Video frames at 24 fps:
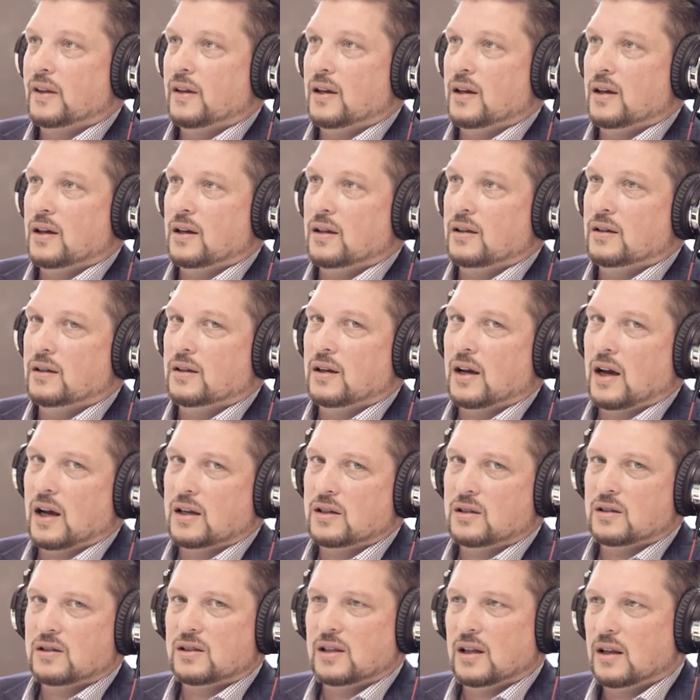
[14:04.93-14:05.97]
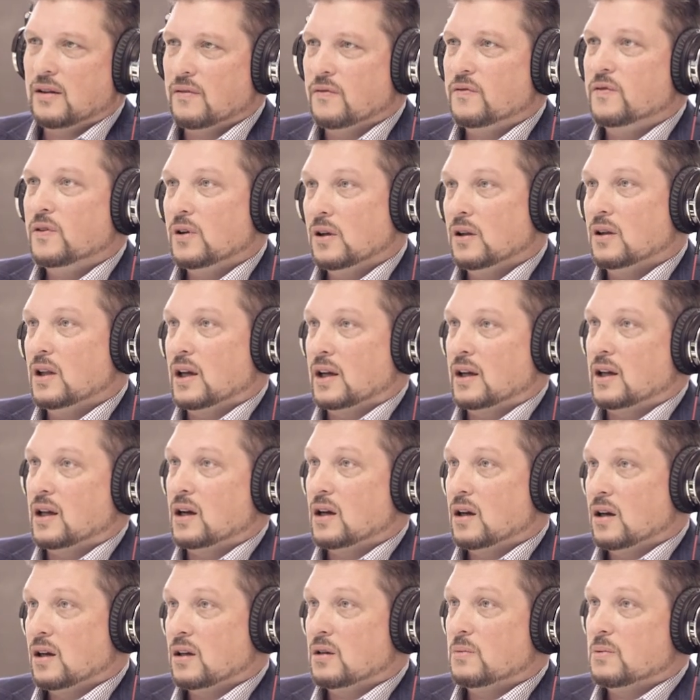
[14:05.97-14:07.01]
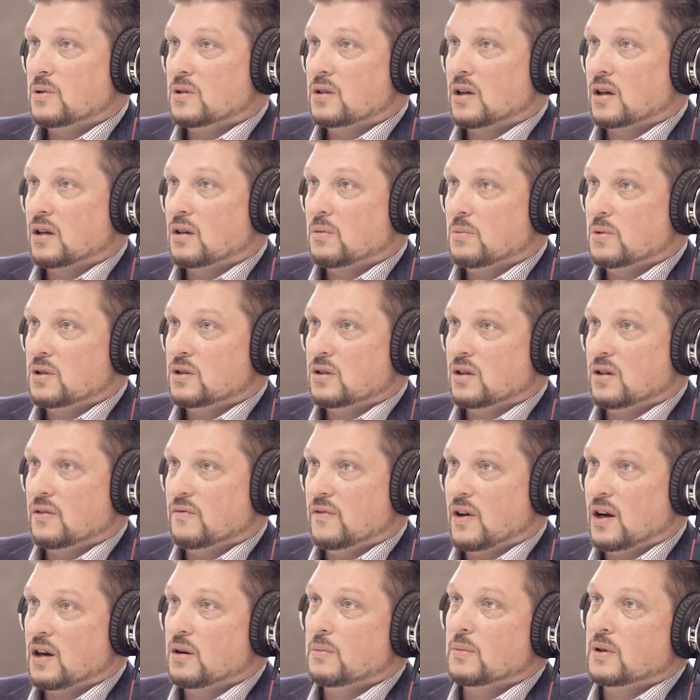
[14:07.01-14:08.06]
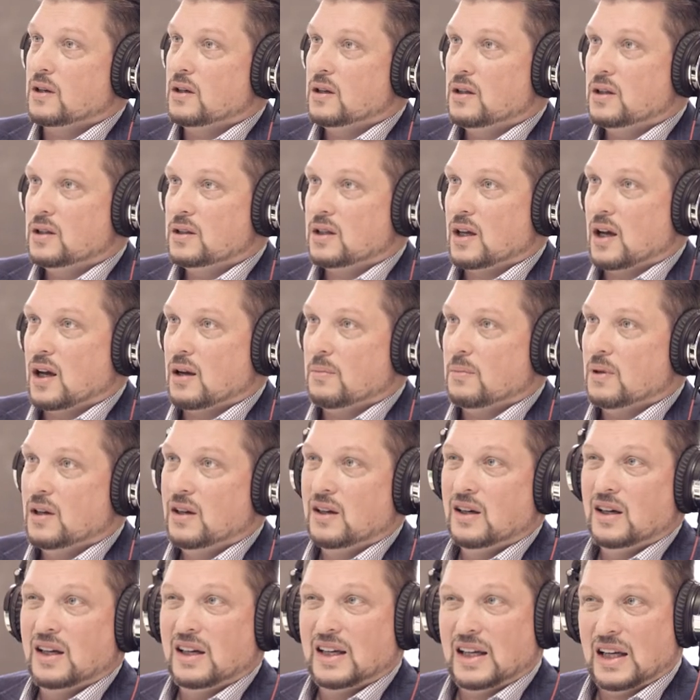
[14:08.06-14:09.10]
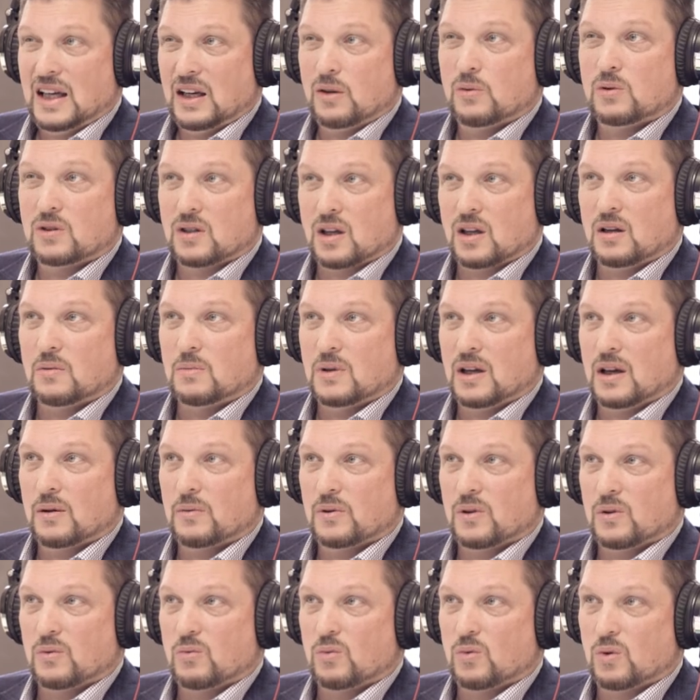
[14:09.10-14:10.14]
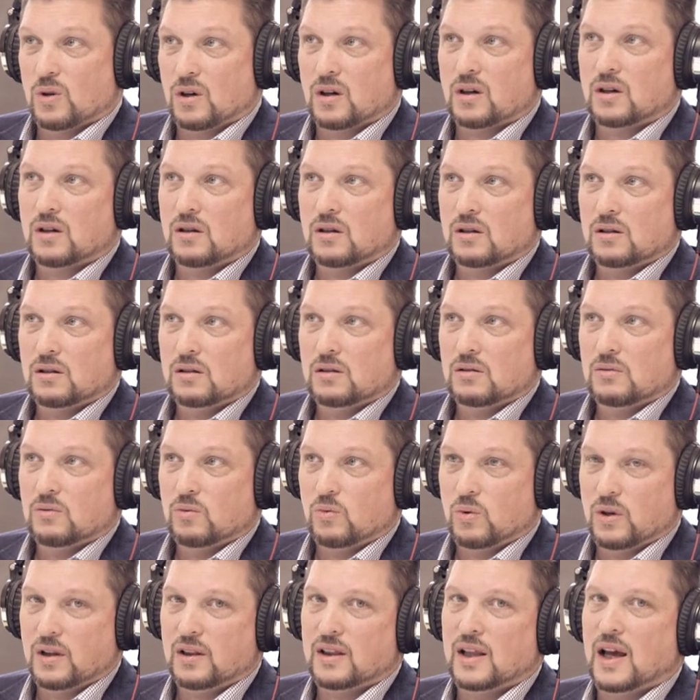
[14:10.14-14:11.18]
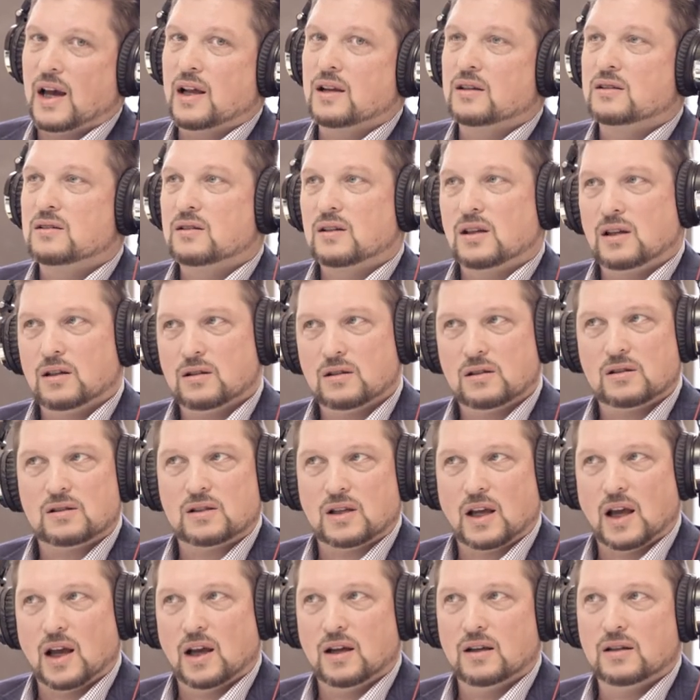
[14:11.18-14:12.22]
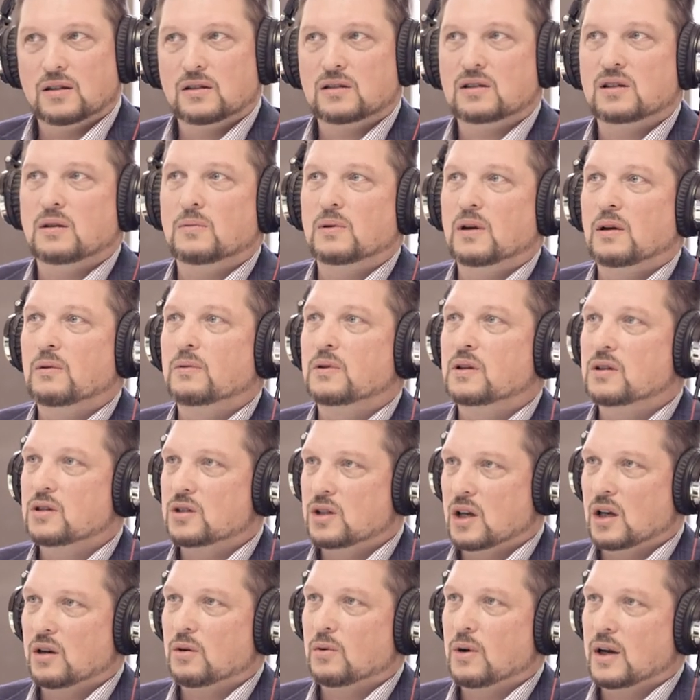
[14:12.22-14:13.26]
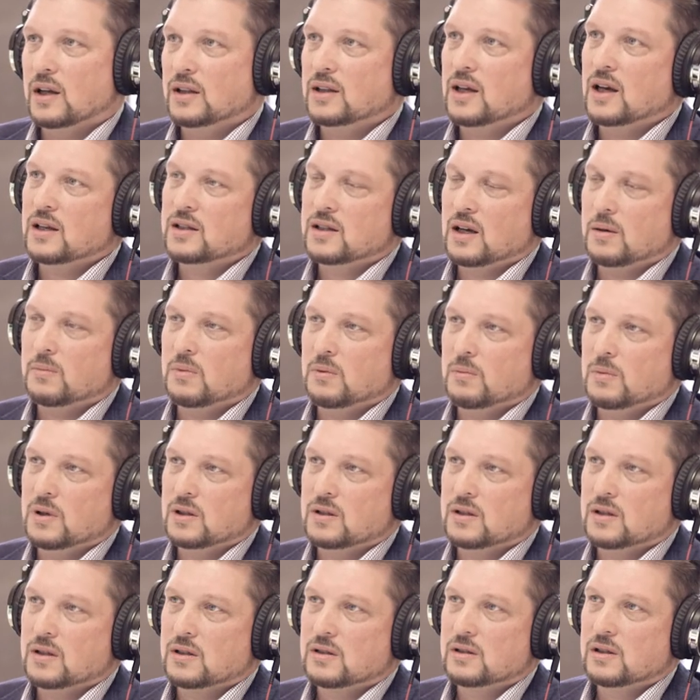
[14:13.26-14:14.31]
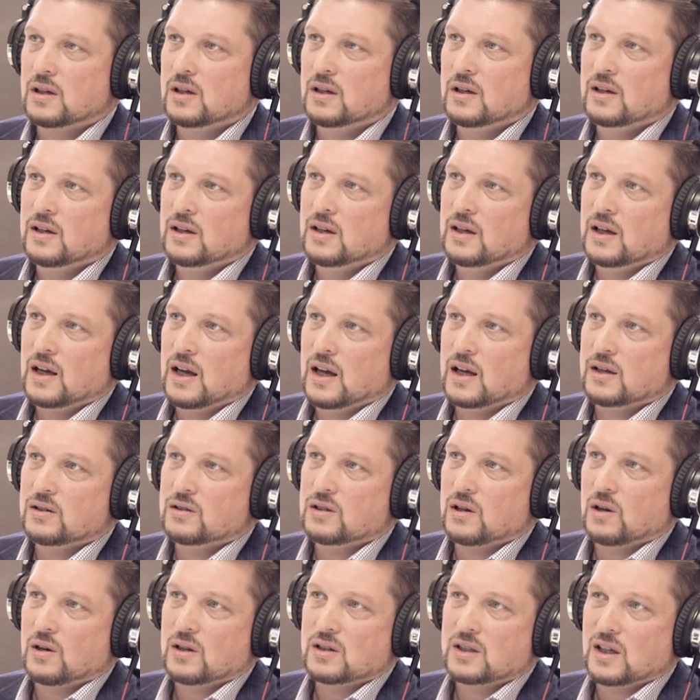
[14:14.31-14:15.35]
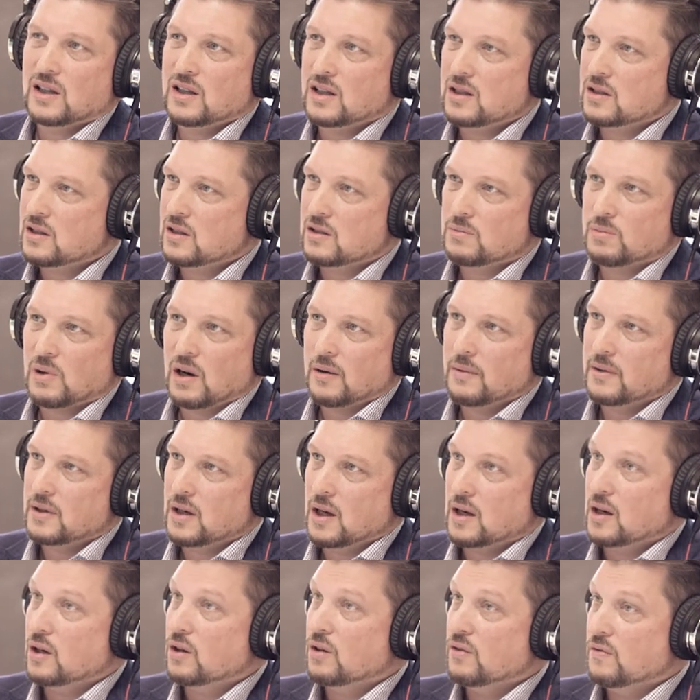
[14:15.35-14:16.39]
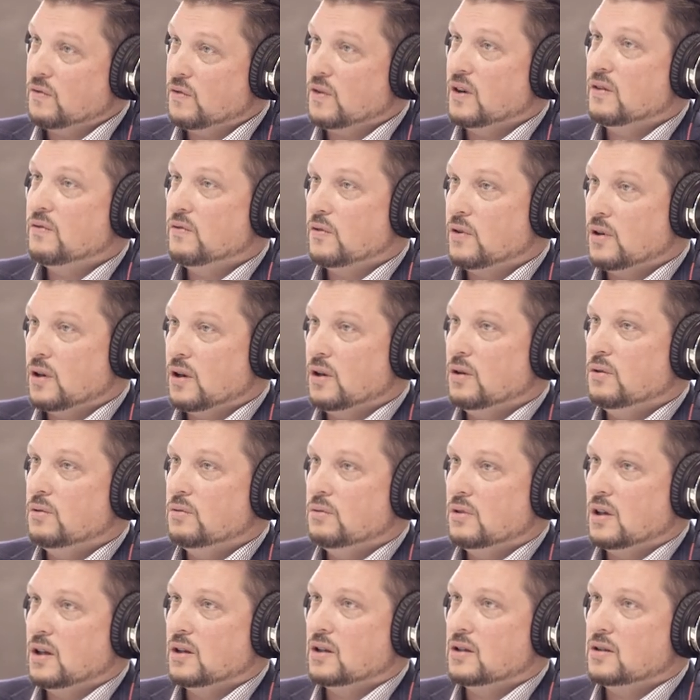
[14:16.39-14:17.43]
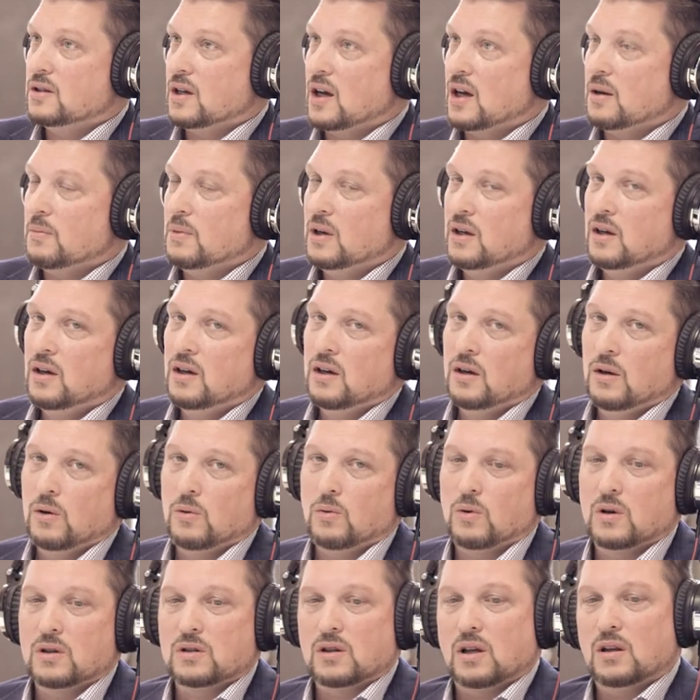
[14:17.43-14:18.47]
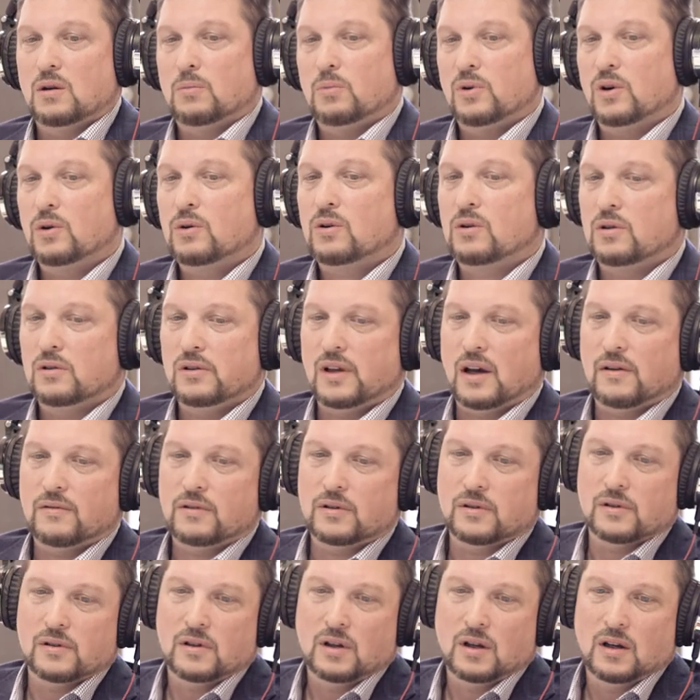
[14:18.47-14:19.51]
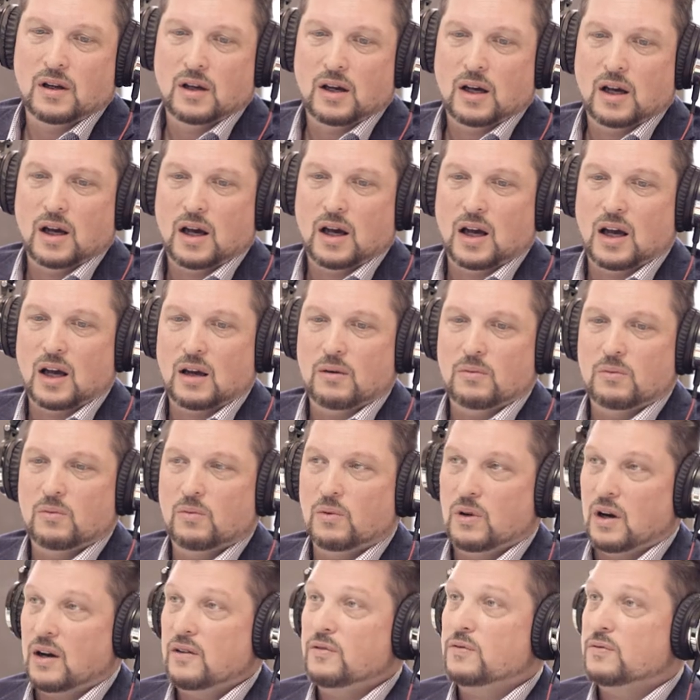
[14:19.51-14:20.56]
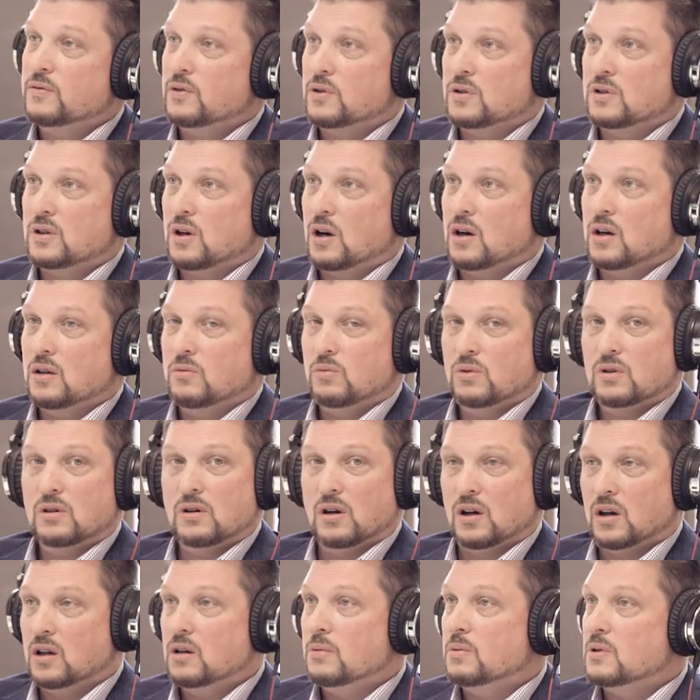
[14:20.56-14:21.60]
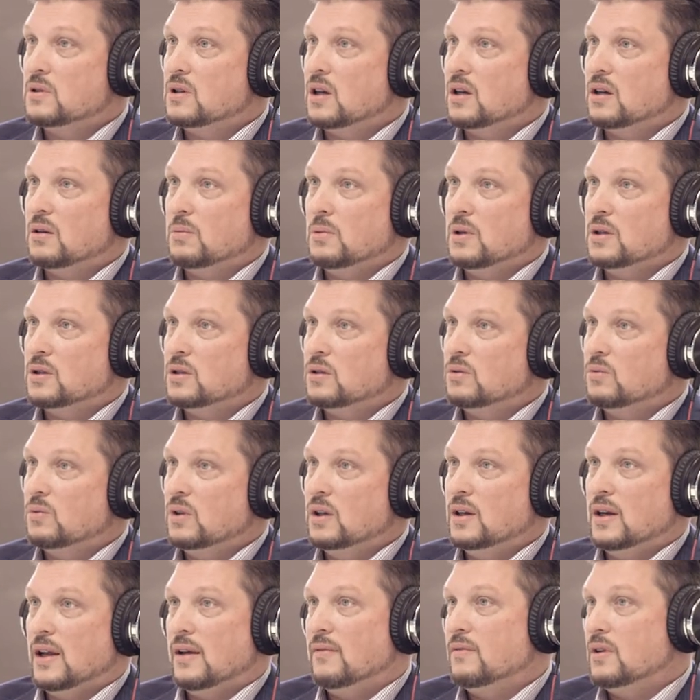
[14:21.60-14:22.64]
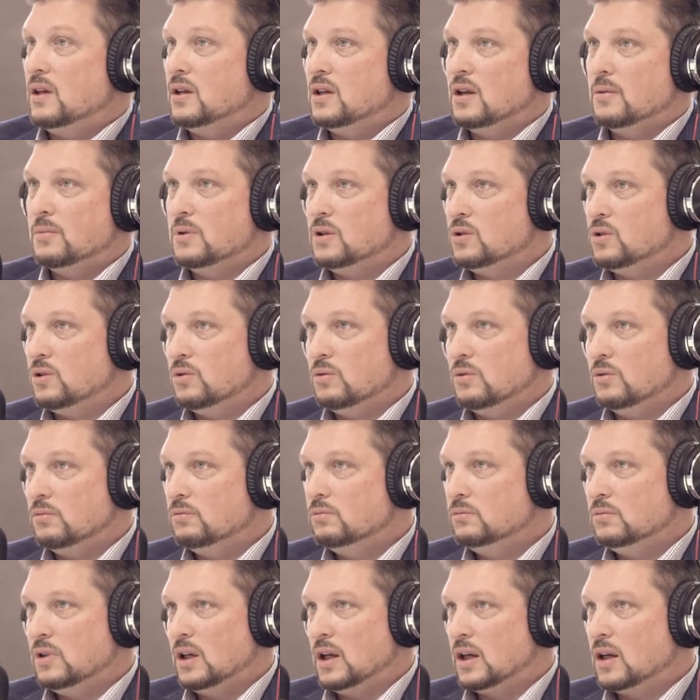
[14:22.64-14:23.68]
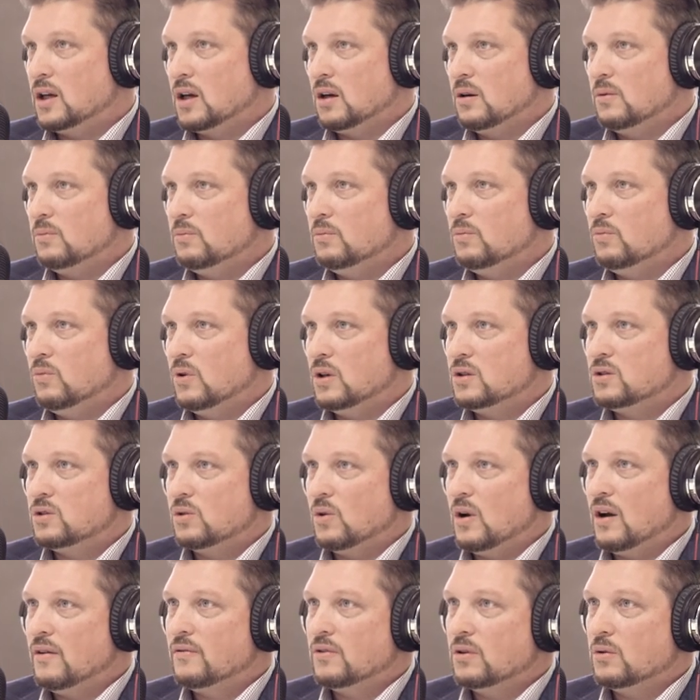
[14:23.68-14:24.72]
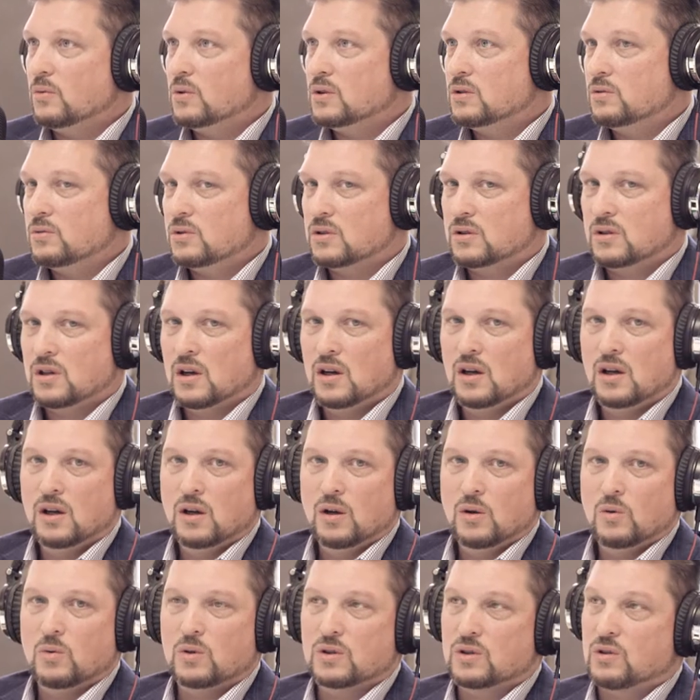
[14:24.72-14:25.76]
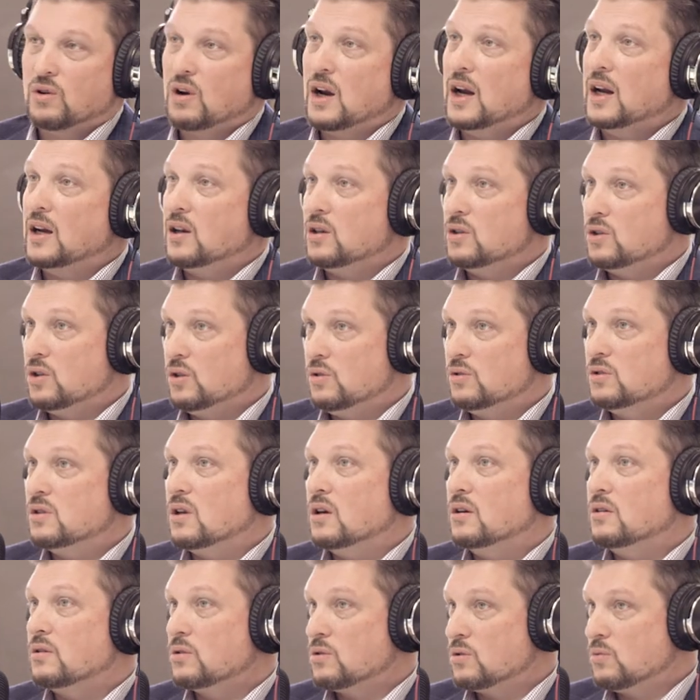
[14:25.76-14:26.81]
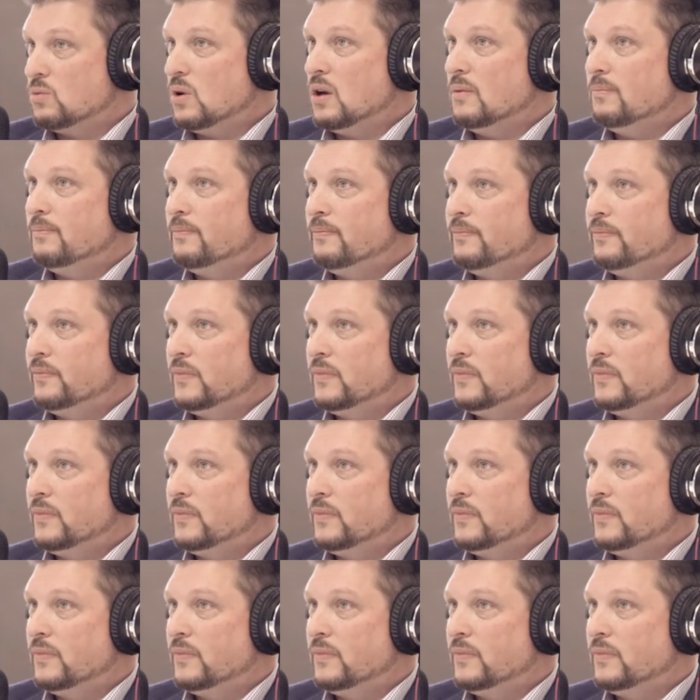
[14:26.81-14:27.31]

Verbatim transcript: And I just didn't feel like in a 100% commission environment at the time, he was going to be able to work with that skill set to be able to generate that type of business. Yeah. And so I said, this is probably not a good fit for you at the time. Whereas on a broker level, um, when I first started, we were 100% commission. We didn't have any W two income whatsoever, which was was great because you sunk or swim.